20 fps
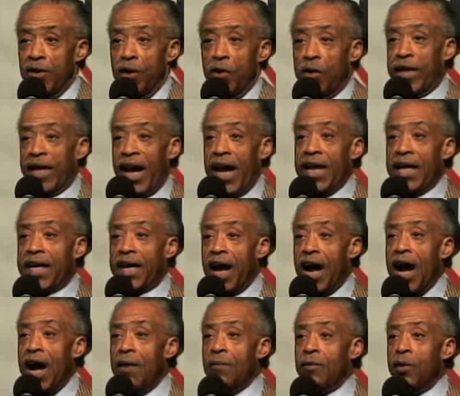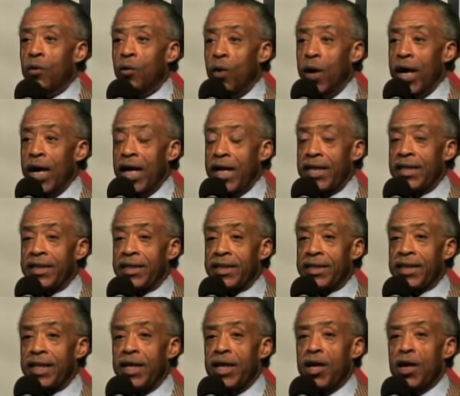You can't calm the
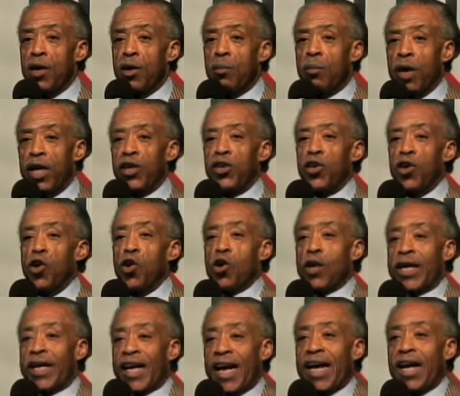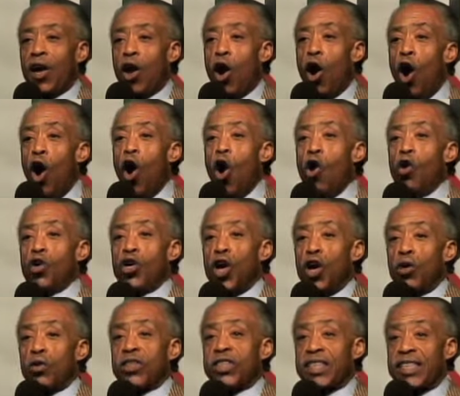winds, but you can hold
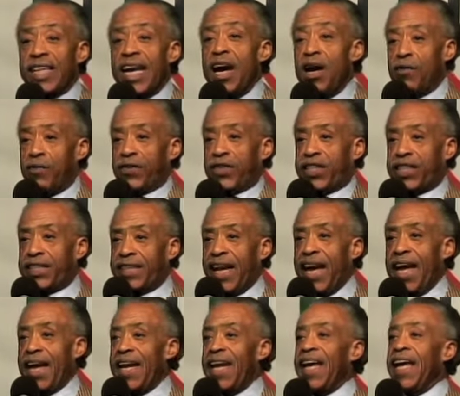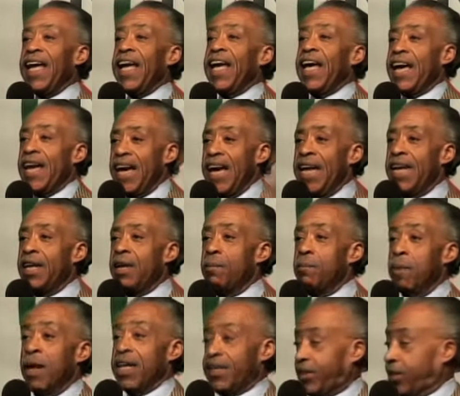yourself steady in
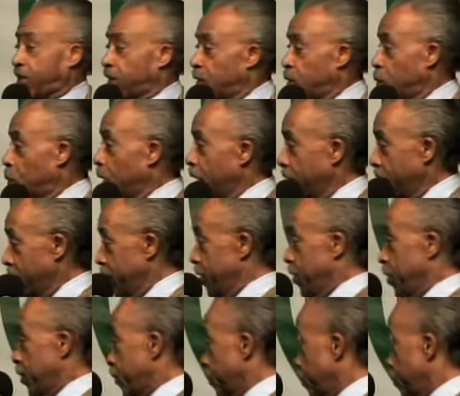the midst of the wind.